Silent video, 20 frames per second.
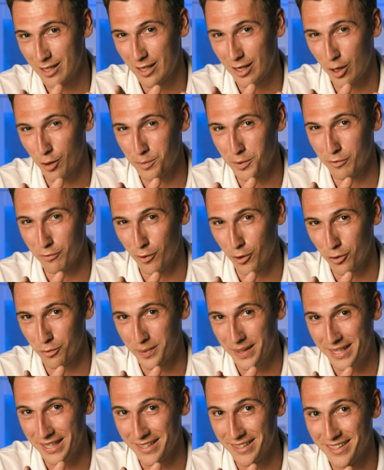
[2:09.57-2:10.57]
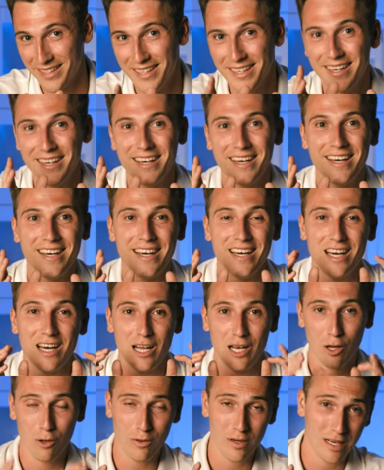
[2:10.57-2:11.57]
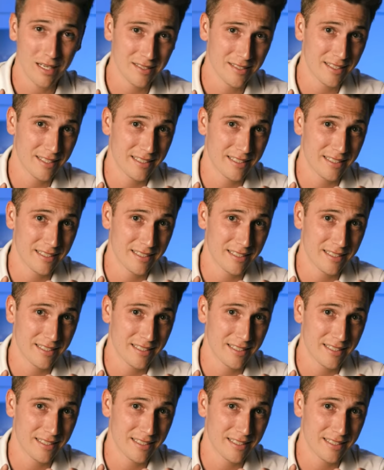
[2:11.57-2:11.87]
Hope you follow me here. Localizer